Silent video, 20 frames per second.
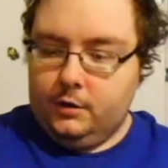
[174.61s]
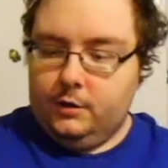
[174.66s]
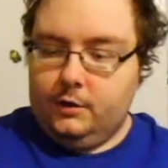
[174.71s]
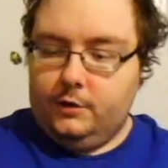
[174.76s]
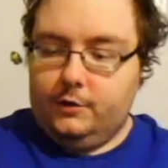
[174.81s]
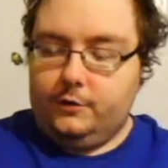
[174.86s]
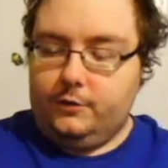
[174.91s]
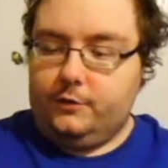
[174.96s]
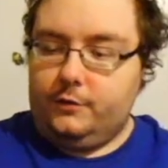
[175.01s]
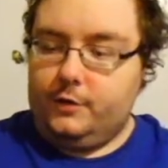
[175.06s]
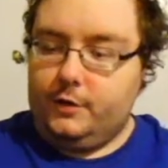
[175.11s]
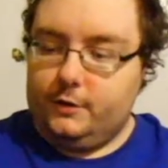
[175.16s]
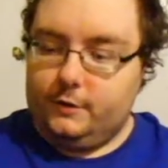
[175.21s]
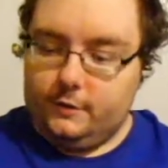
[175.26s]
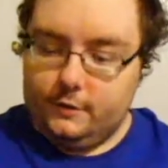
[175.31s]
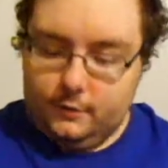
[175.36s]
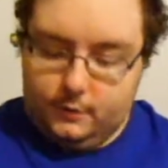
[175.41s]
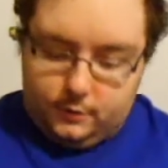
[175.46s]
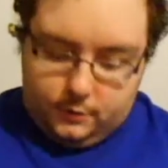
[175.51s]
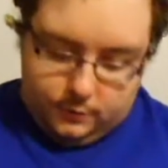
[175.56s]
So let's
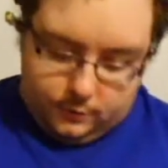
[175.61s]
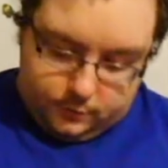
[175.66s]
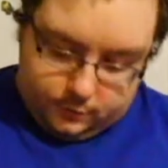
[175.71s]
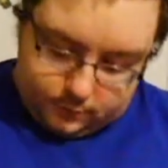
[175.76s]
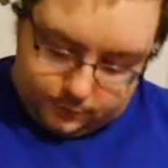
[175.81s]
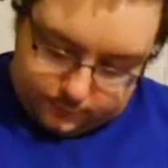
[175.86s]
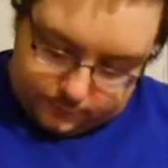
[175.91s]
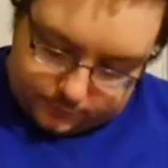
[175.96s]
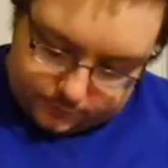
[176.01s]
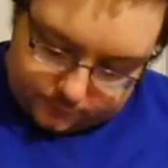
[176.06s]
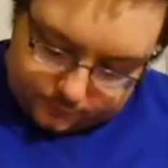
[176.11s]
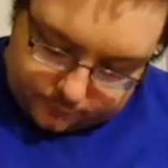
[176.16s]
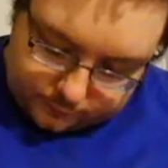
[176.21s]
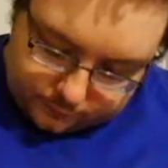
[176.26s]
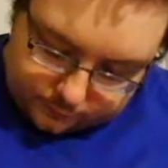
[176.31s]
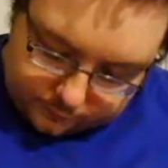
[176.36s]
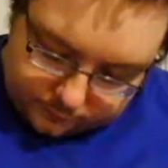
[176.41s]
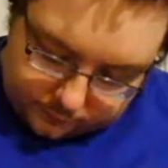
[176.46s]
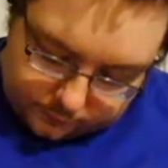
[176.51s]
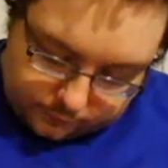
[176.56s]
see if it's
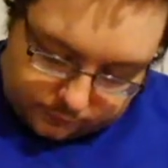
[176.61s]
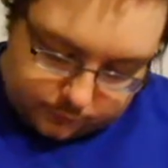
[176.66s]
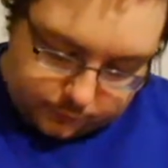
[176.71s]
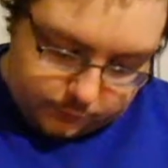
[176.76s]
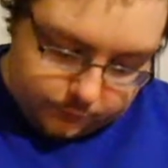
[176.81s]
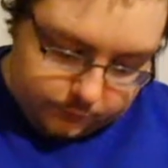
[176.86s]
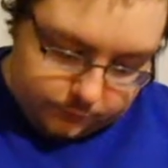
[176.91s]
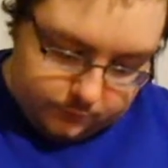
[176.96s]
screw.